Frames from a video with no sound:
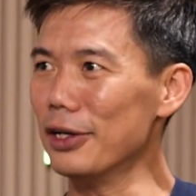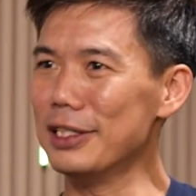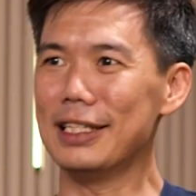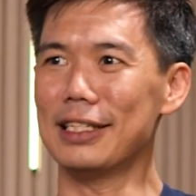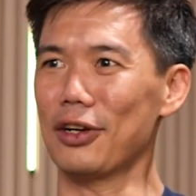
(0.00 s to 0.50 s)

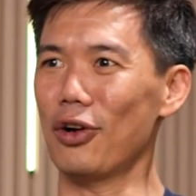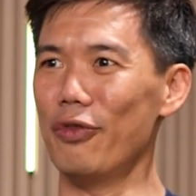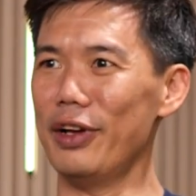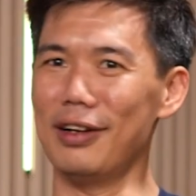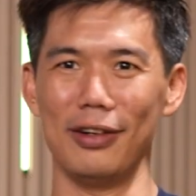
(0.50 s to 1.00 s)
or is this a
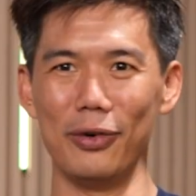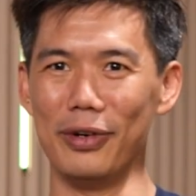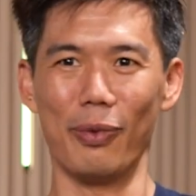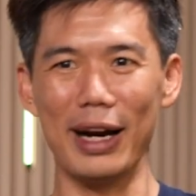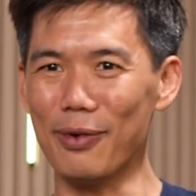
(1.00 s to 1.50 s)
COVID
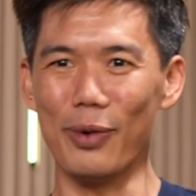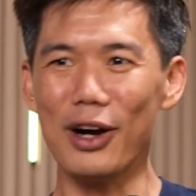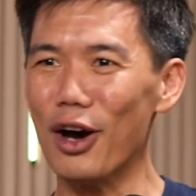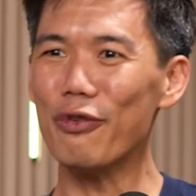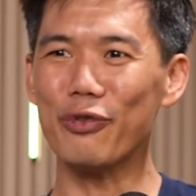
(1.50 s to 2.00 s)
only
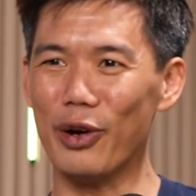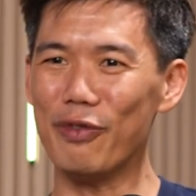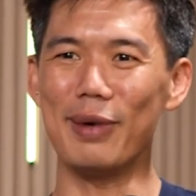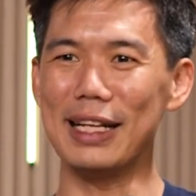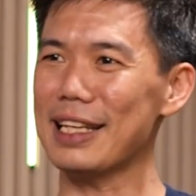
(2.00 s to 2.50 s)
one off
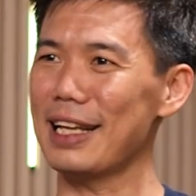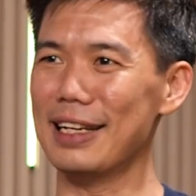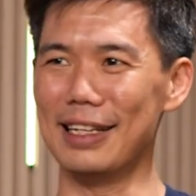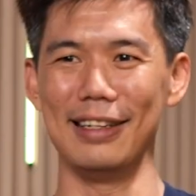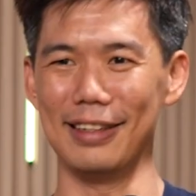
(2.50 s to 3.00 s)
12 months,
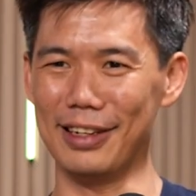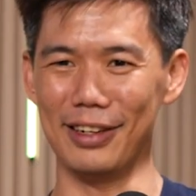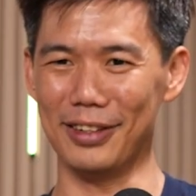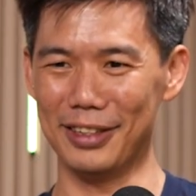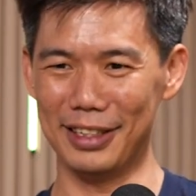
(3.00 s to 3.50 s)
and
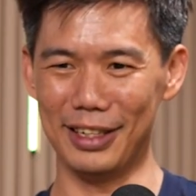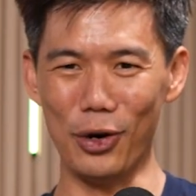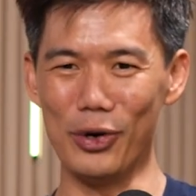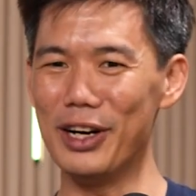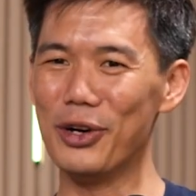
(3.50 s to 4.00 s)

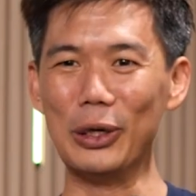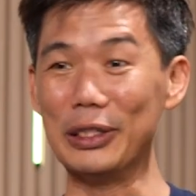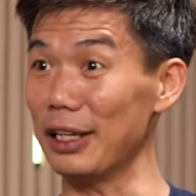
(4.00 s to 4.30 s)
the owner